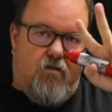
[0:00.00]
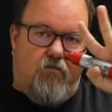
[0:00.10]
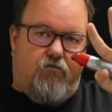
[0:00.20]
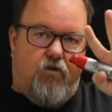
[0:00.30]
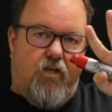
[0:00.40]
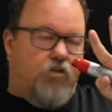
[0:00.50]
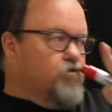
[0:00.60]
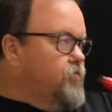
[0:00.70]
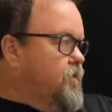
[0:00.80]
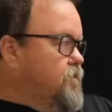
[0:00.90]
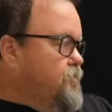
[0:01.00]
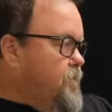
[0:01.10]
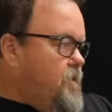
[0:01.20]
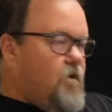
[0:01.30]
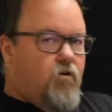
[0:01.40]
for each of these
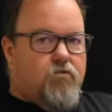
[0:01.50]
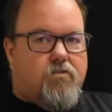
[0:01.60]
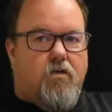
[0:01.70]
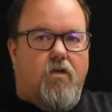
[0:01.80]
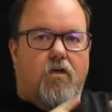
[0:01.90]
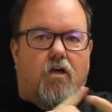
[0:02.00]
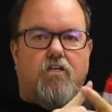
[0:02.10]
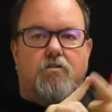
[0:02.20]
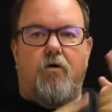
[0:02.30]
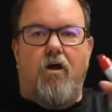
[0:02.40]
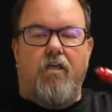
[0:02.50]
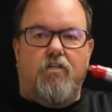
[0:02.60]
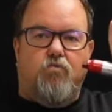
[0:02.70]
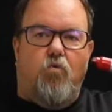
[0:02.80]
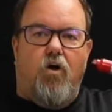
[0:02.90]
videos. Custom
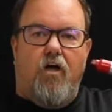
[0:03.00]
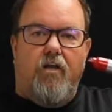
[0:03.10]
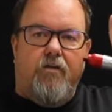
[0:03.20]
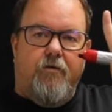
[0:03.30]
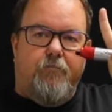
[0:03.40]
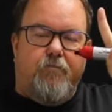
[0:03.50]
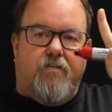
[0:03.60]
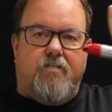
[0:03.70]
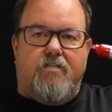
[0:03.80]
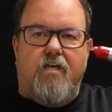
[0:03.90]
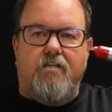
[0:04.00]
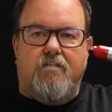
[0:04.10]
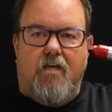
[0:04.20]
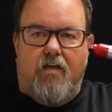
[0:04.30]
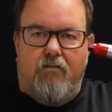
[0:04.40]
audience 1 is a
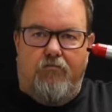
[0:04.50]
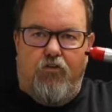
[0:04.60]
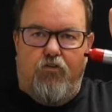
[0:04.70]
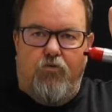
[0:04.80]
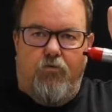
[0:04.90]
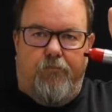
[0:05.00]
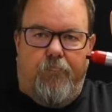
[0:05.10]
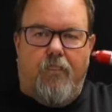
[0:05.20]
10-second view.